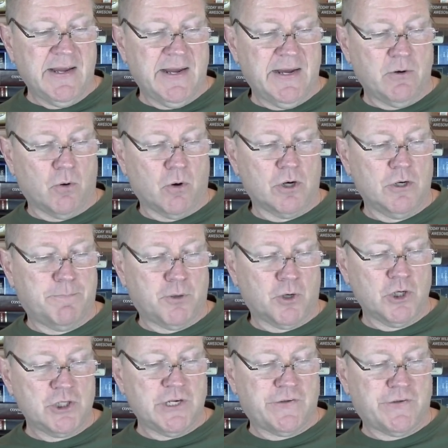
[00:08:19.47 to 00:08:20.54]
in order to
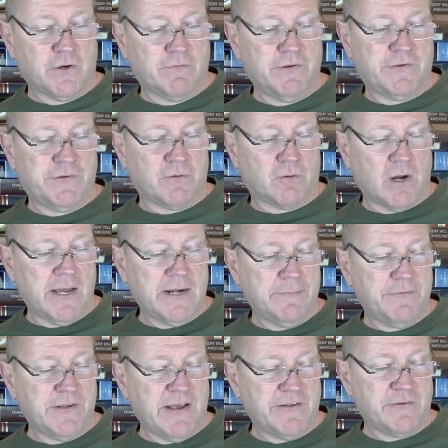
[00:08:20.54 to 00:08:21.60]
purchase services or
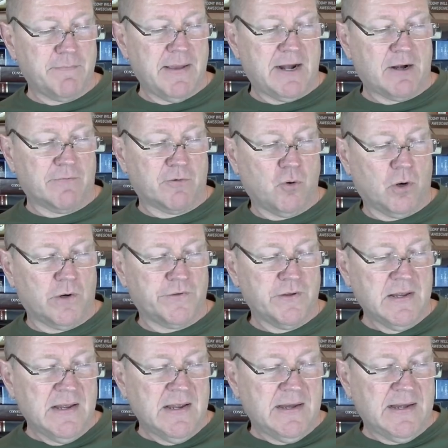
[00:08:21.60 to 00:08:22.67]
items as a matter of course.
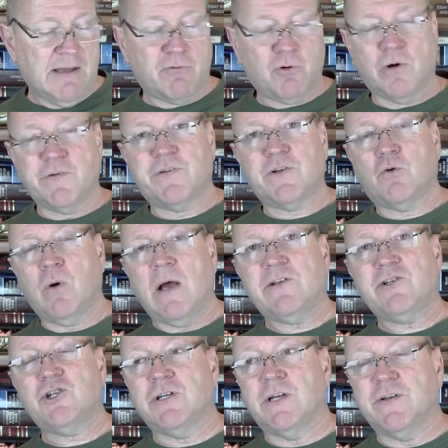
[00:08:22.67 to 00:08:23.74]
Now, of course, the
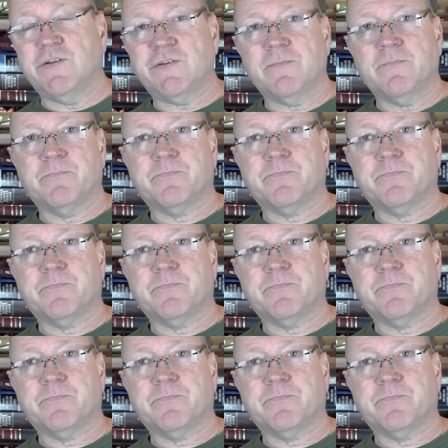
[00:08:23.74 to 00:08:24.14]
question is,